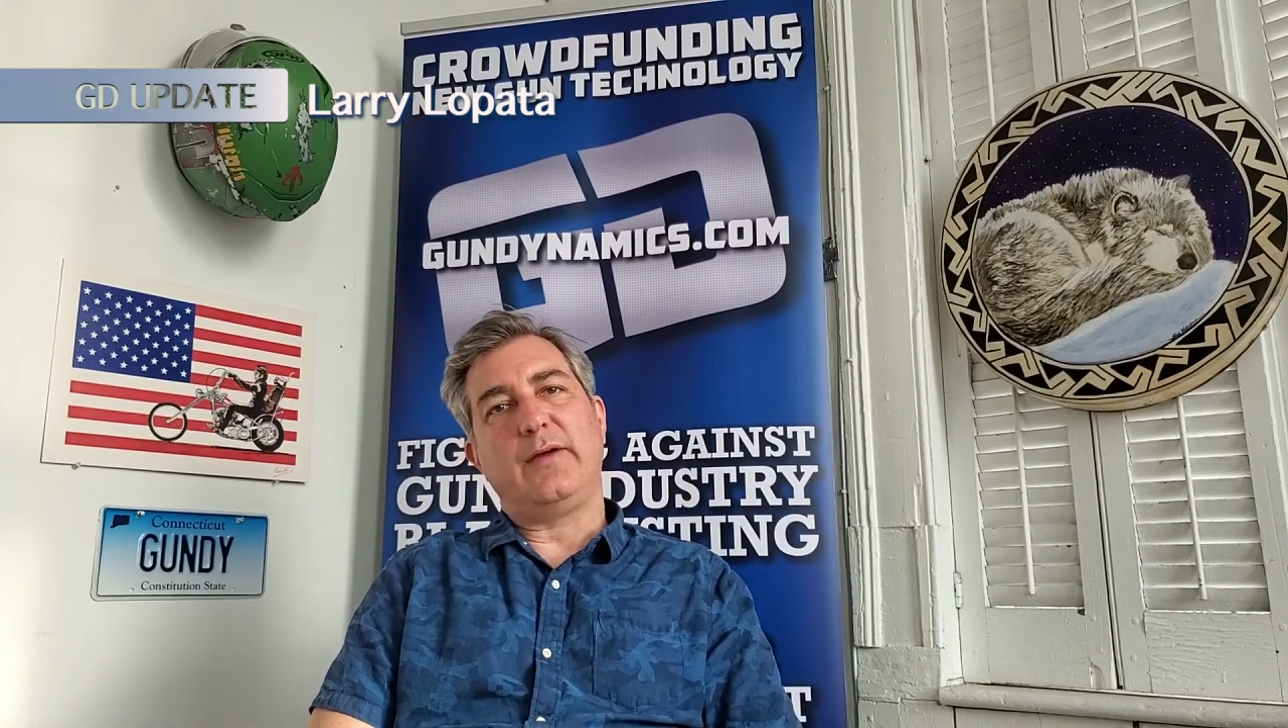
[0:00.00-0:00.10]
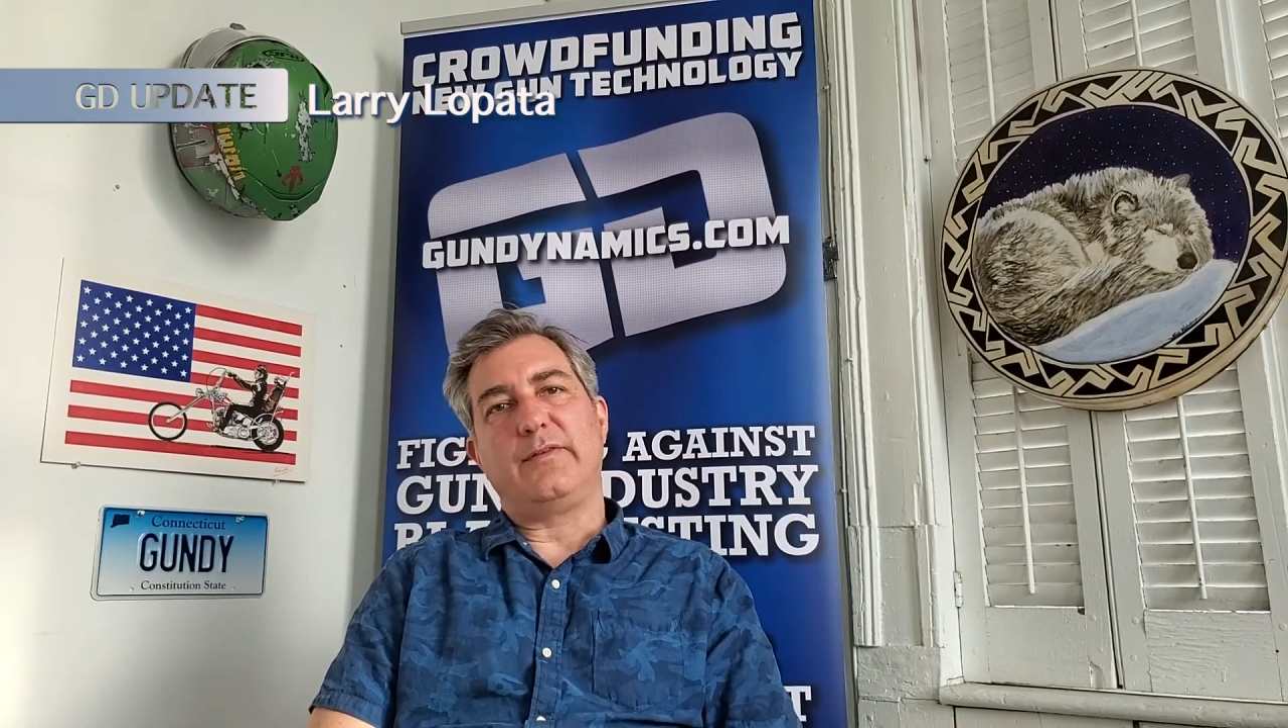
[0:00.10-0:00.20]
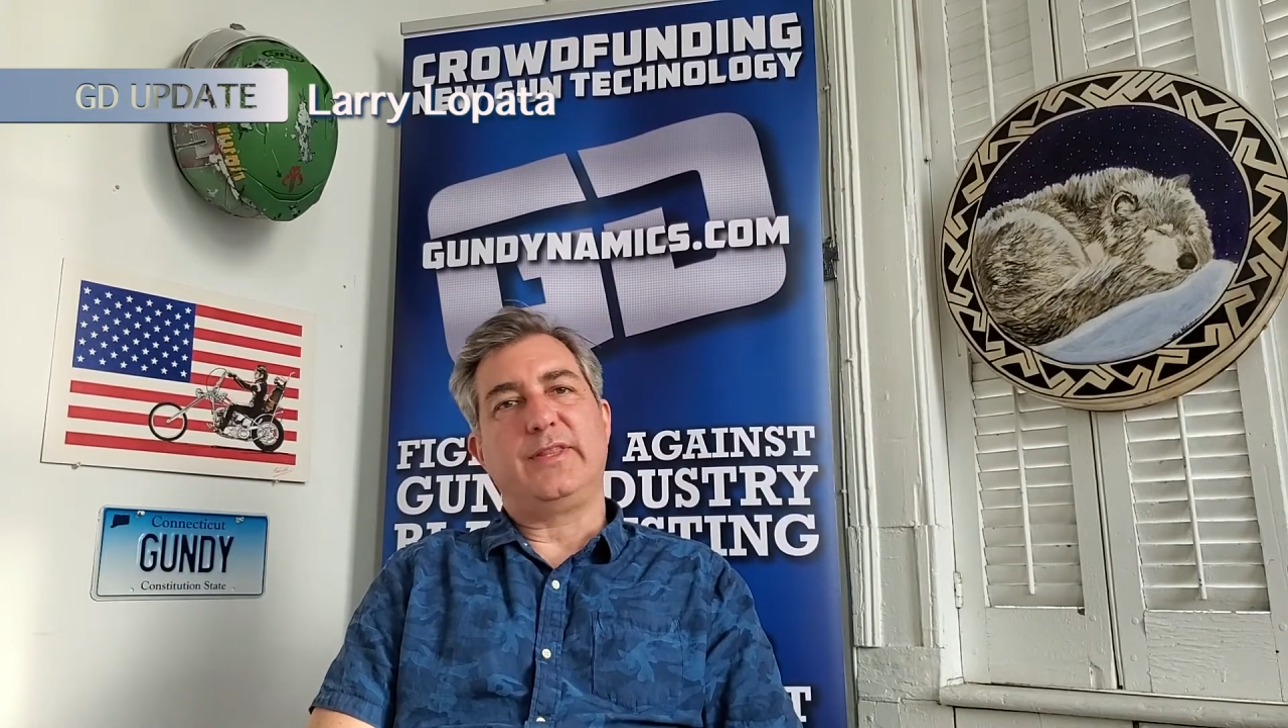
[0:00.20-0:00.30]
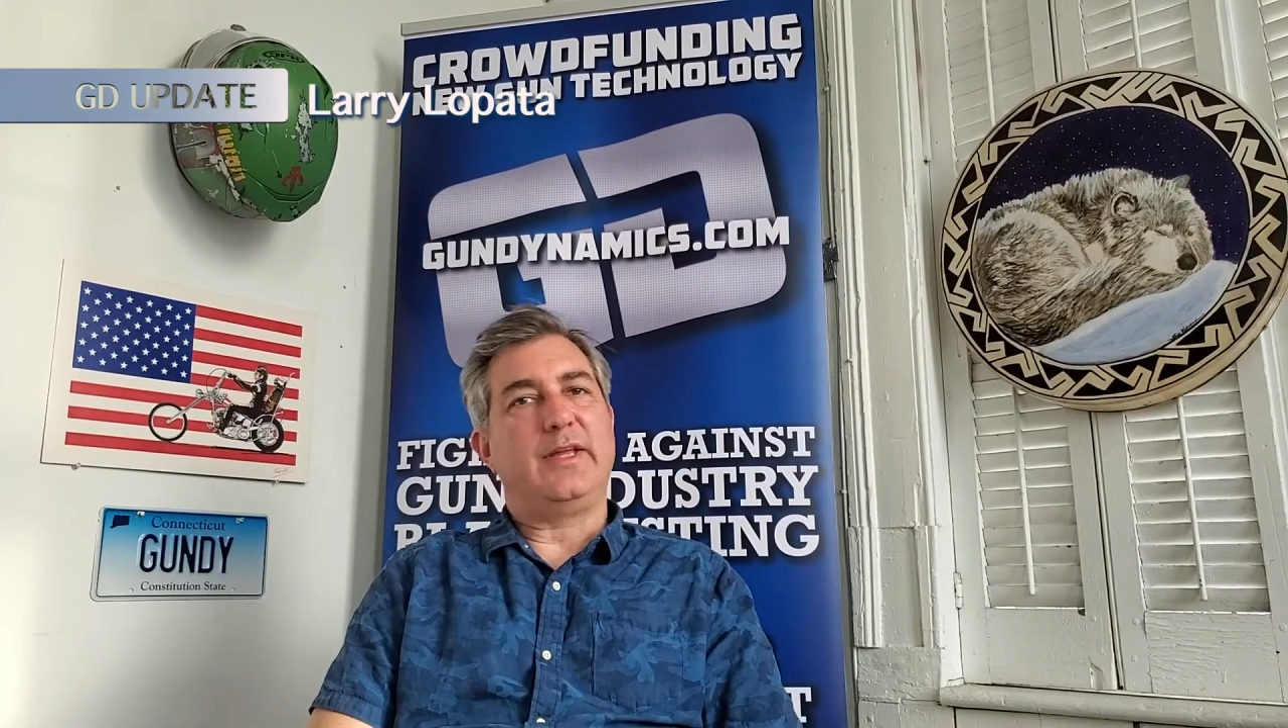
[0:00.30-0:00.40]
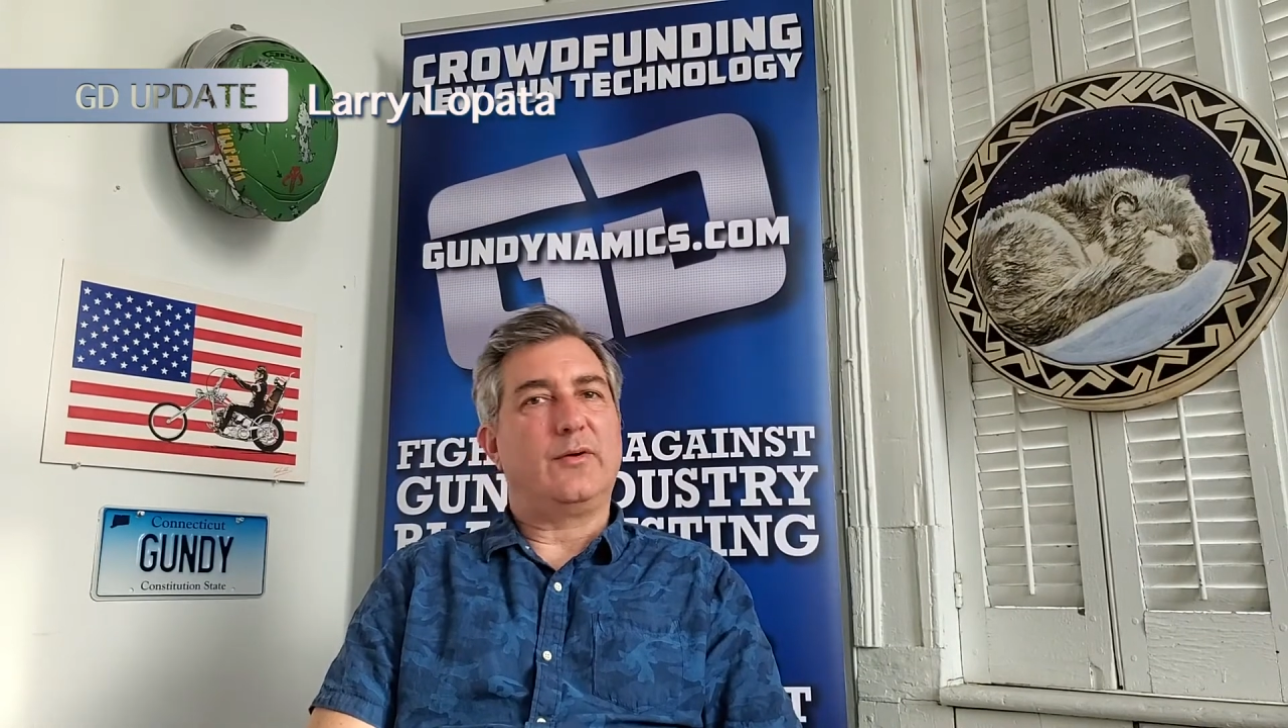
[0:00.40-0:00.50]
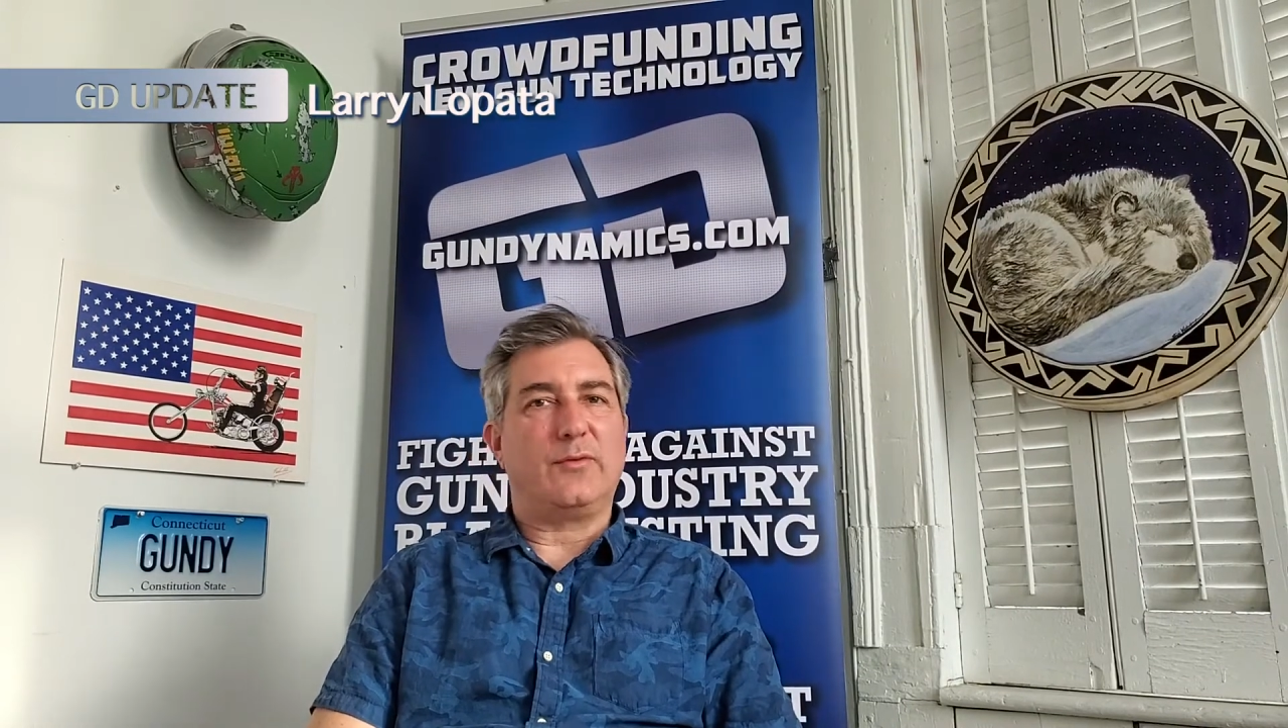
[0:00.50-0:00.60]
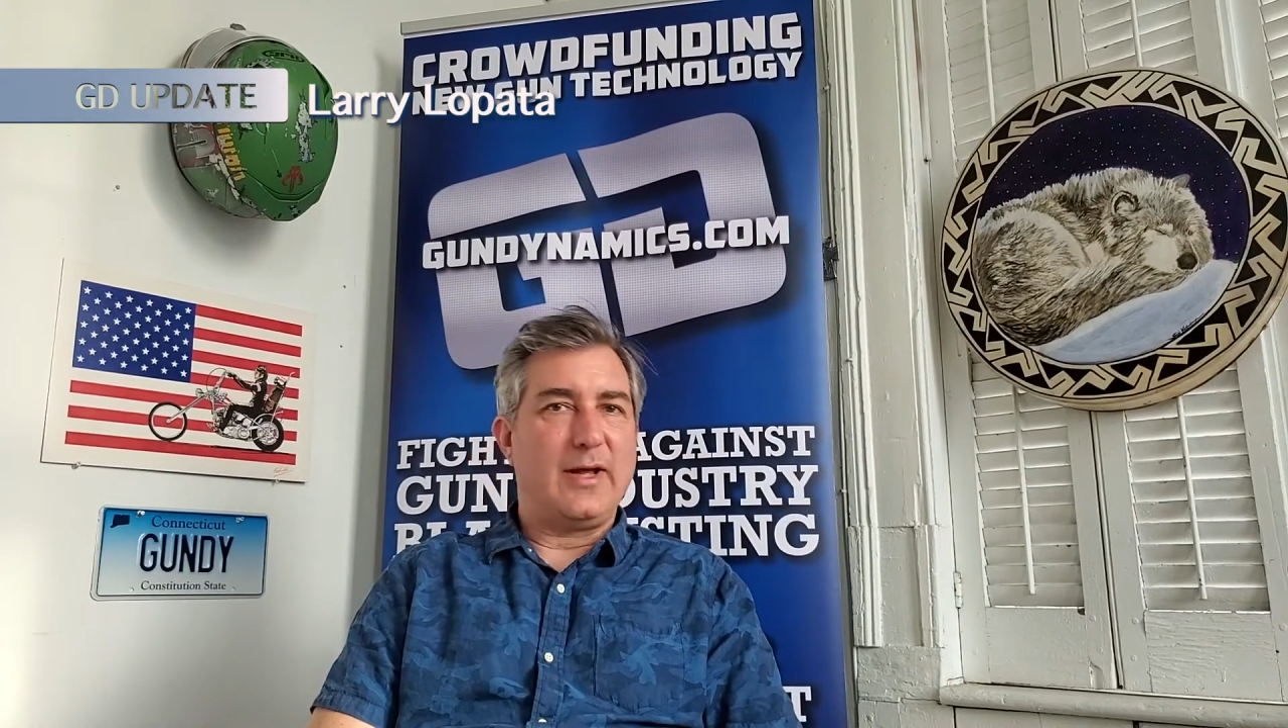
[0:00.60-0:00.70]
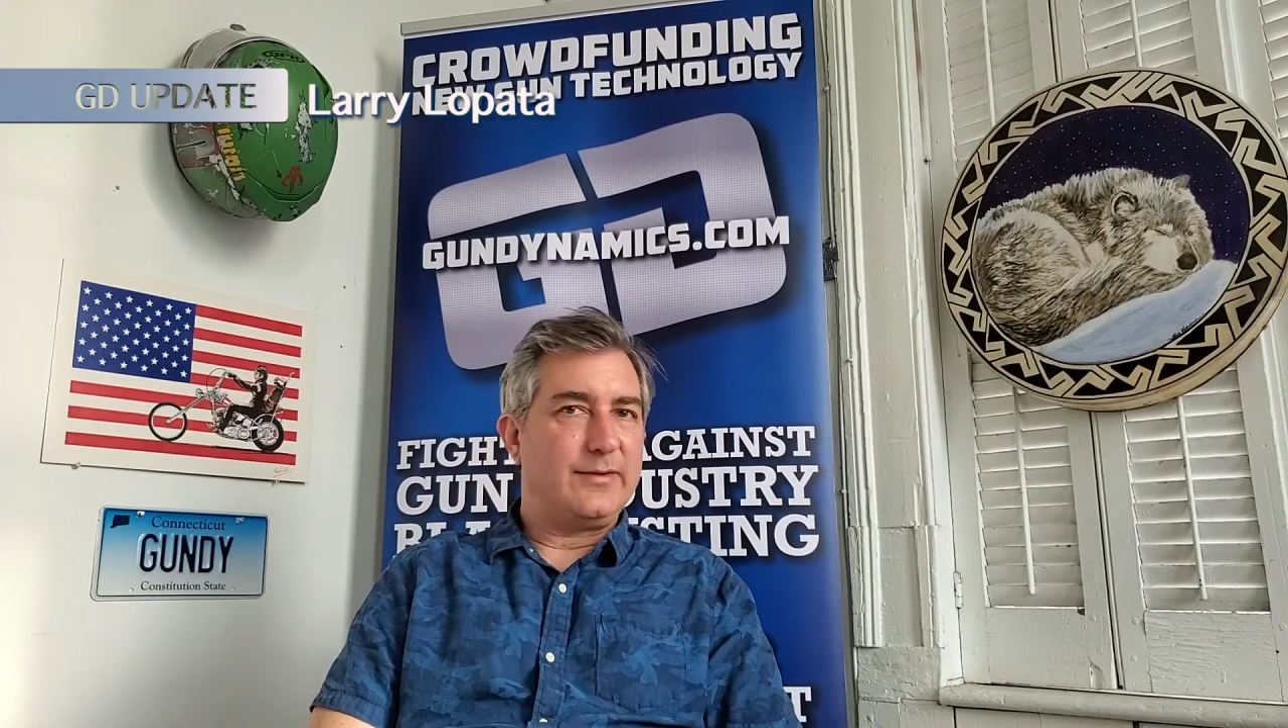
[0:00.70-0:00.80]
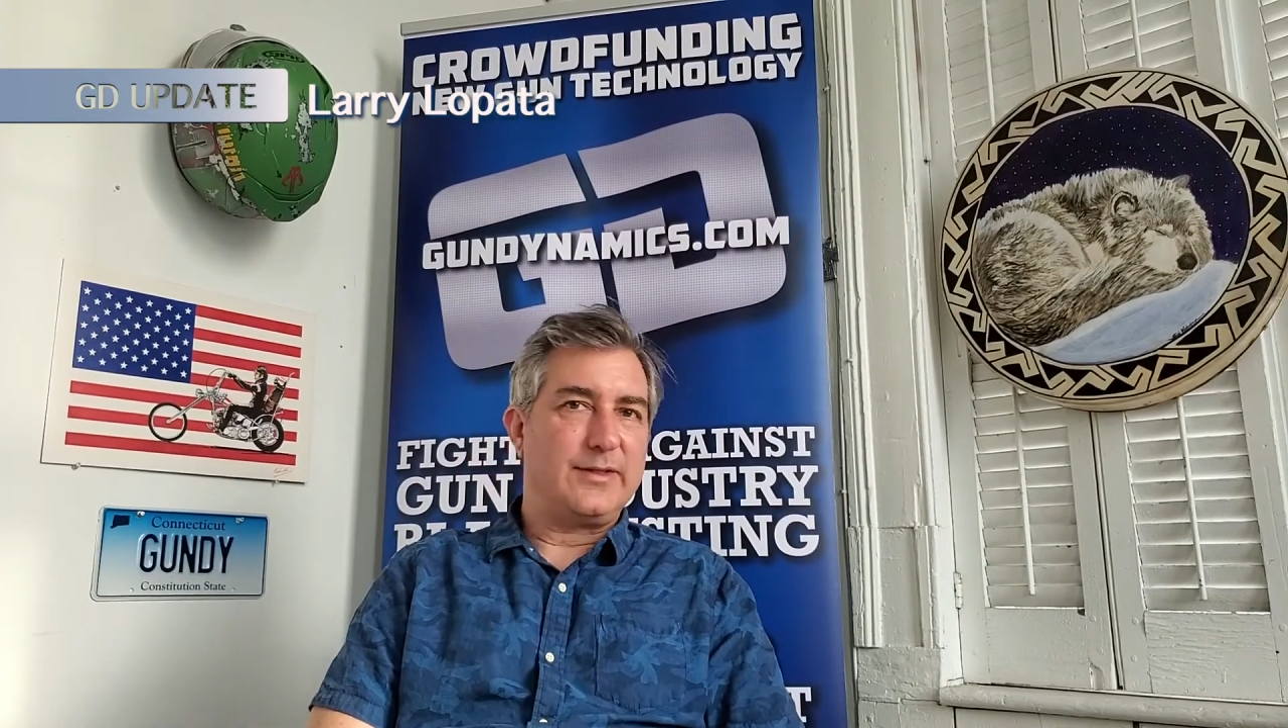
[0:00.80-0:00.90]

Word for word: everything around